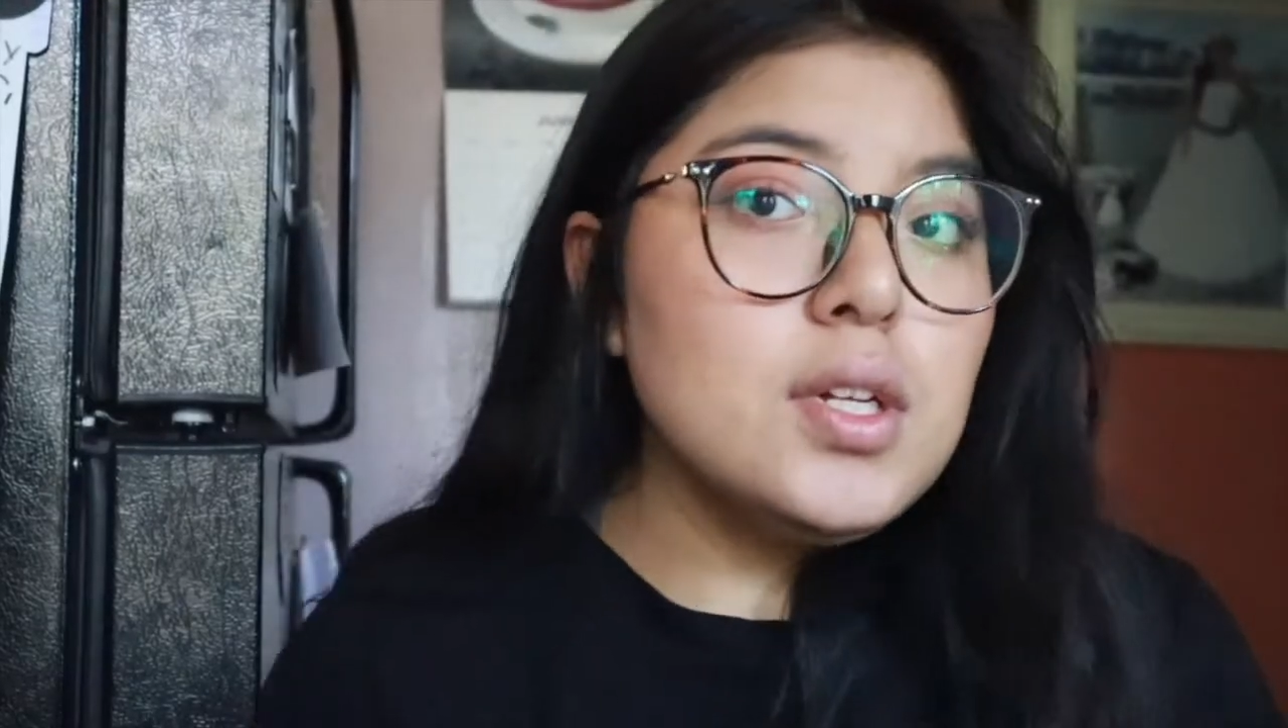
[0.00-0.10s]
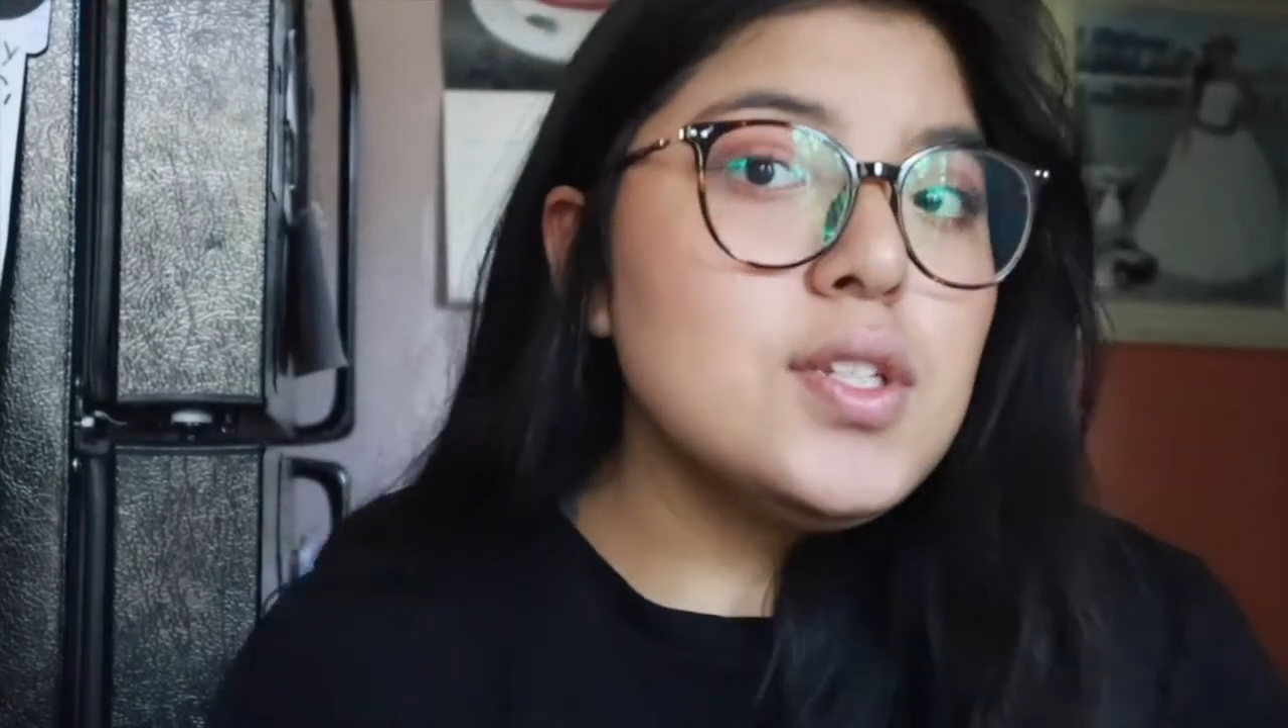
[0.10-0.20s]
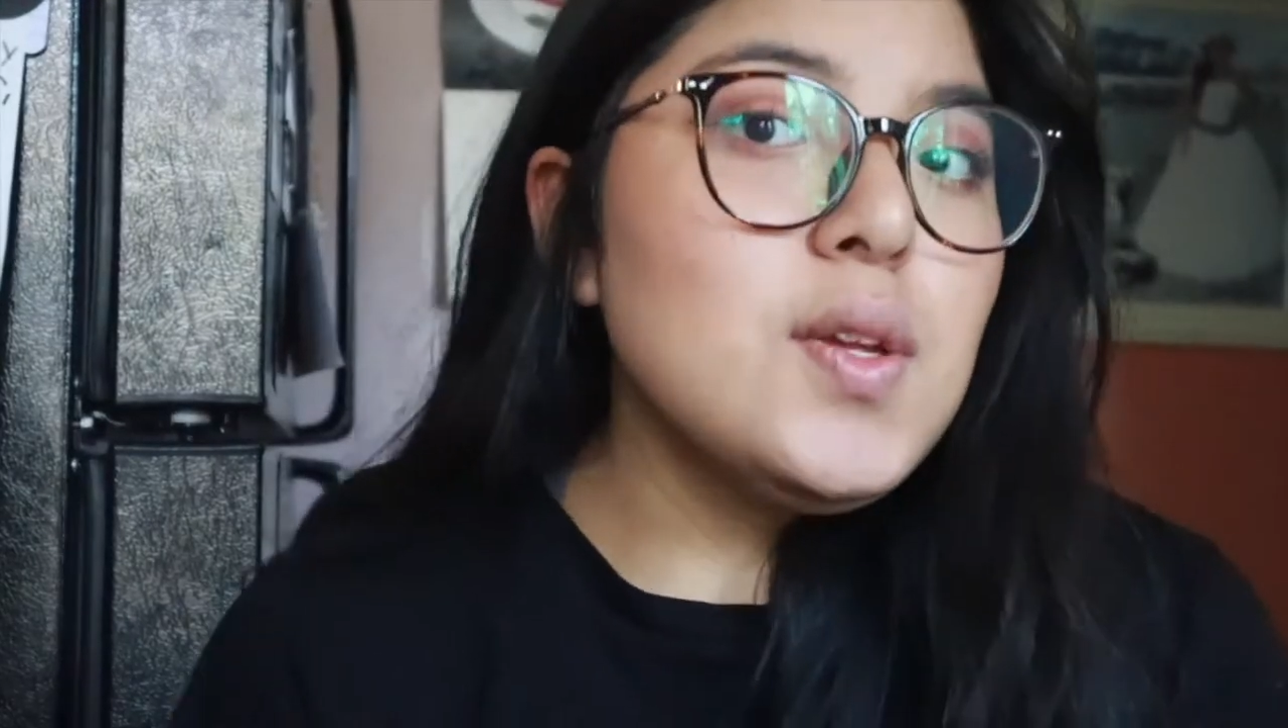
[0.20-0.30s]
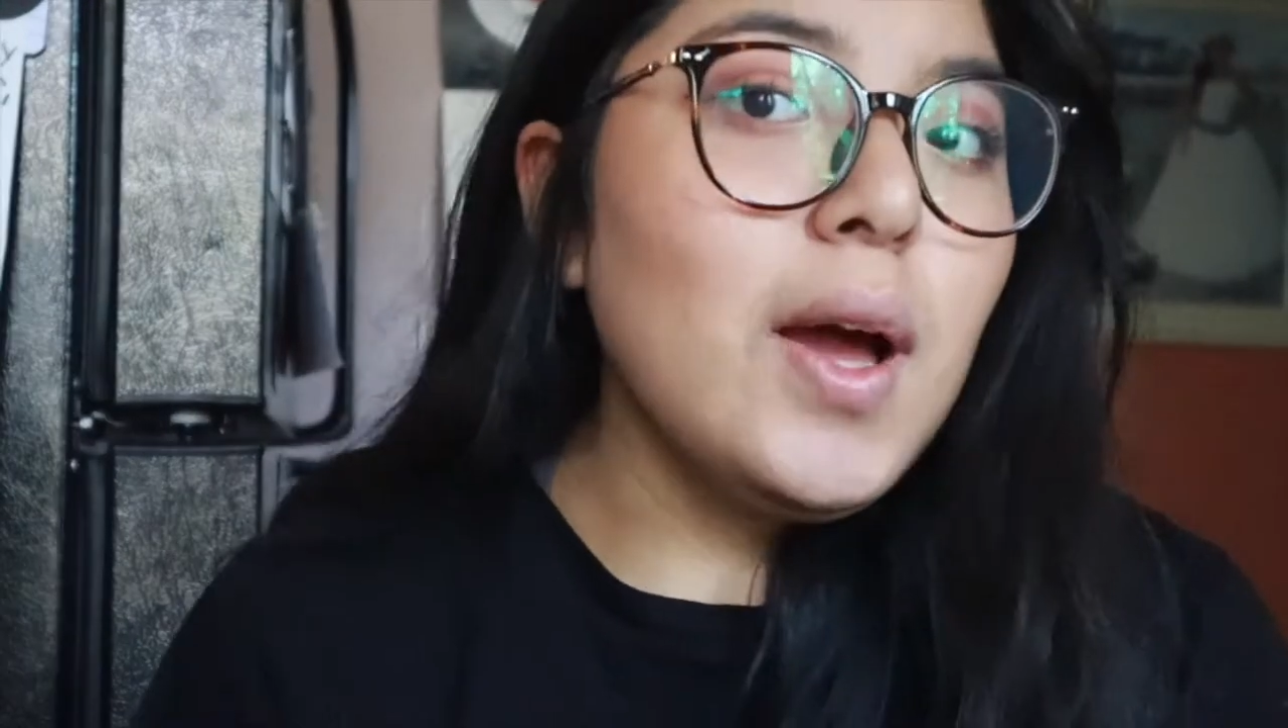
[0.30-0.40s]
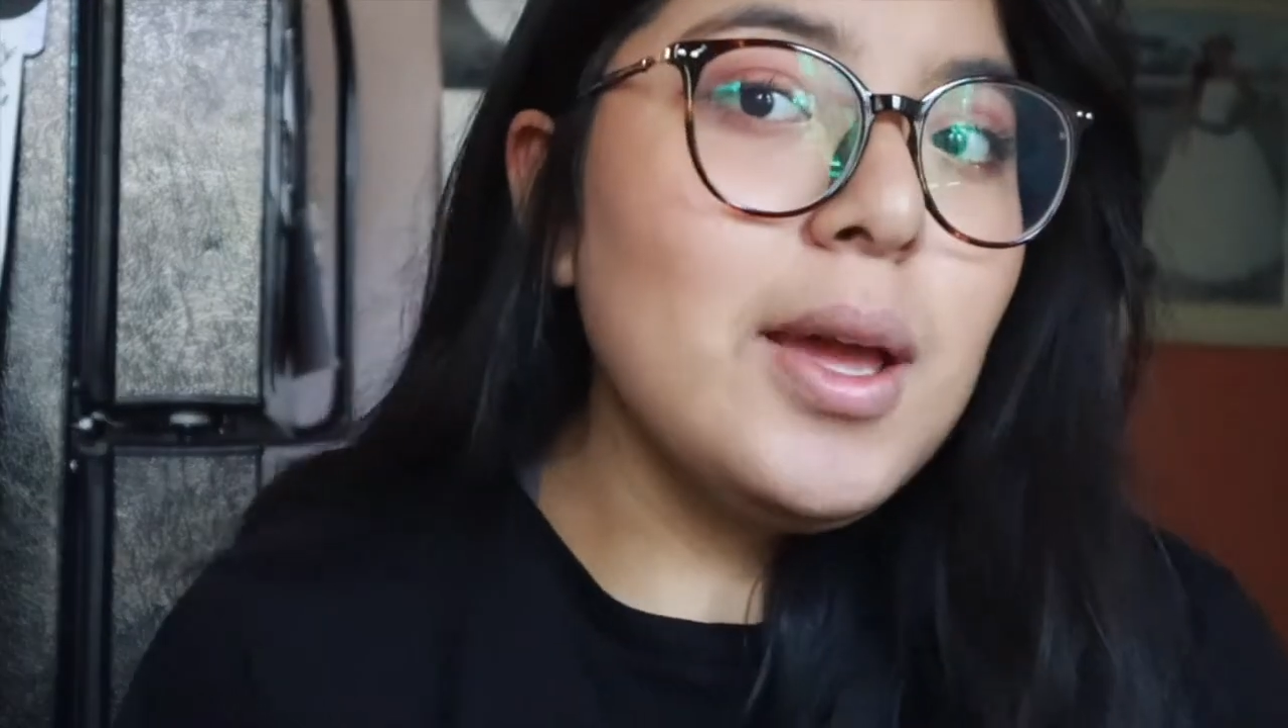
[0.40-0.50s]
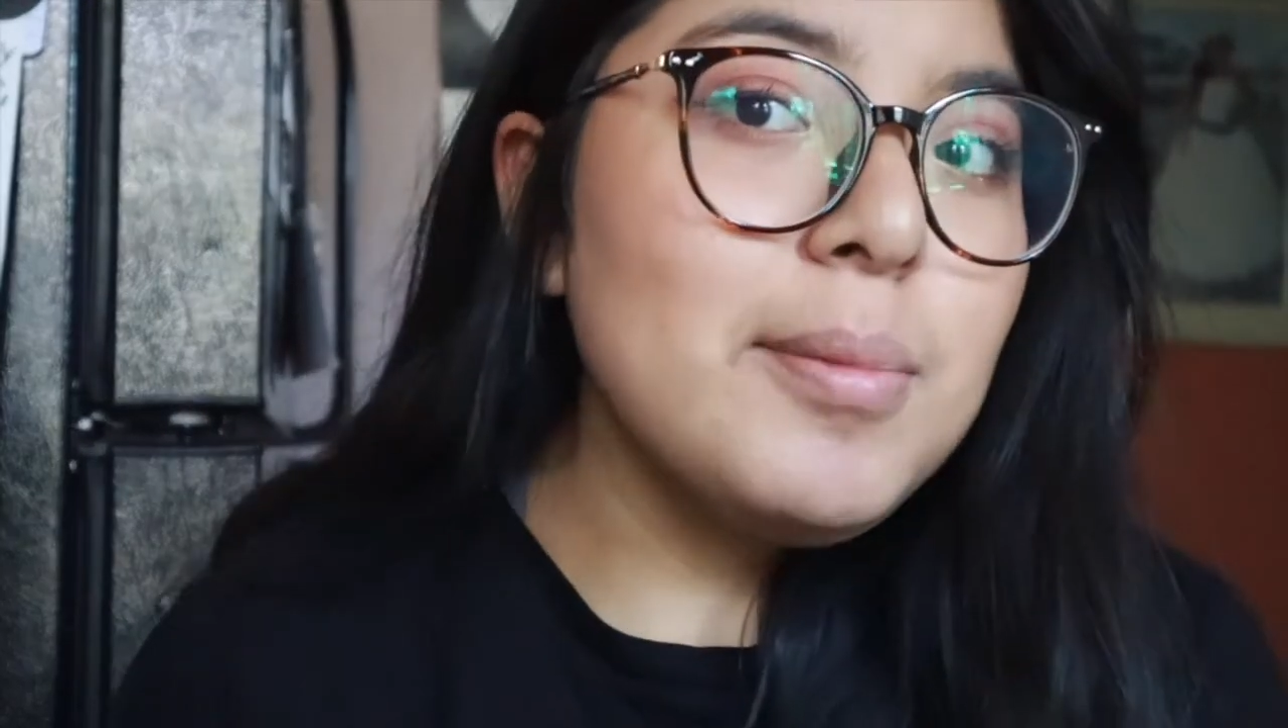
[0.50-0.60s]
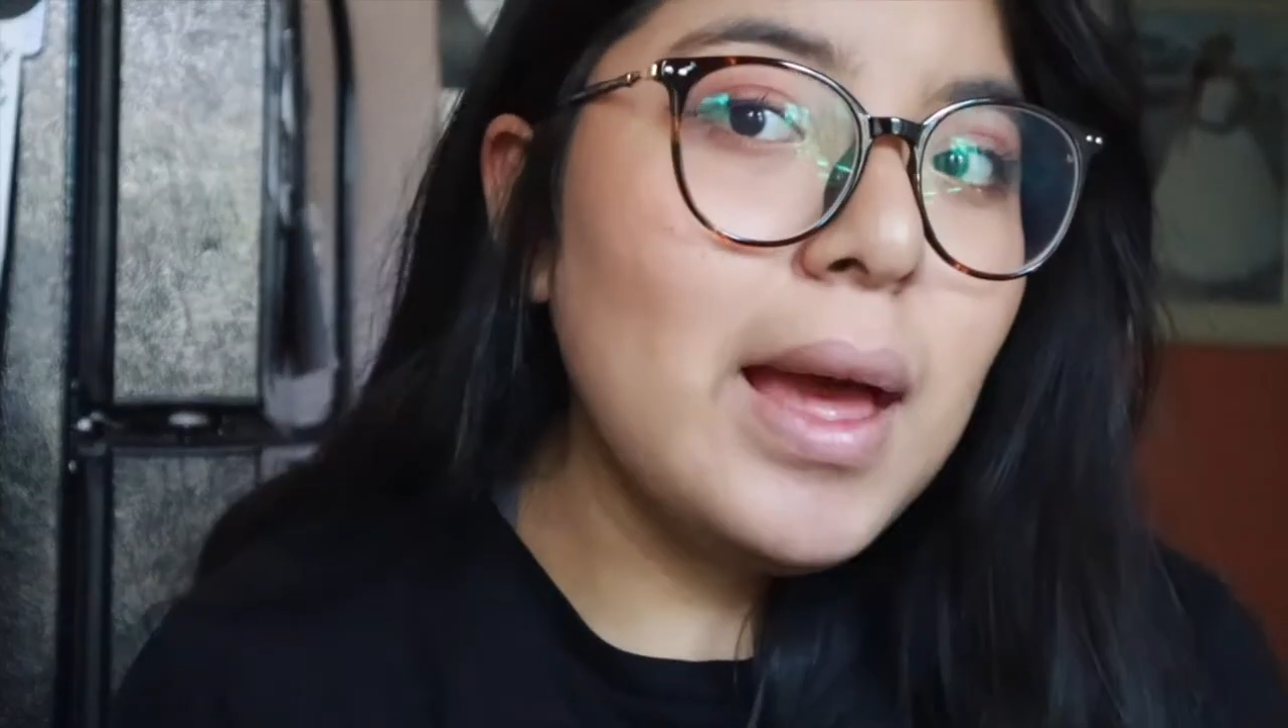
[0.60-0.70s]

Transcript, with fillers: So I am